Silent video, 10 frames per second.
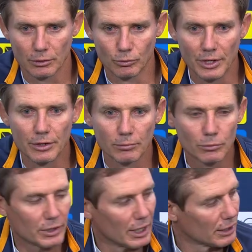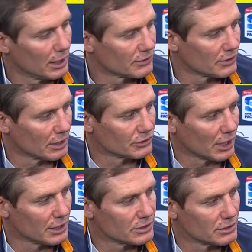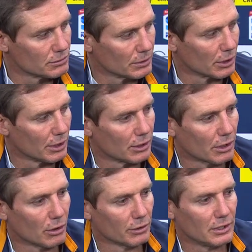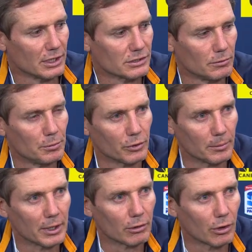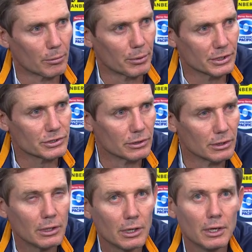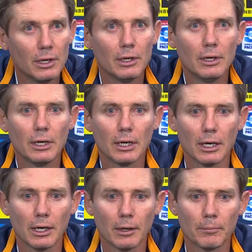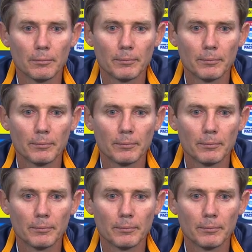rhythm with our kicks and our chases. We got into the contest and we put them under a lot of pressure, and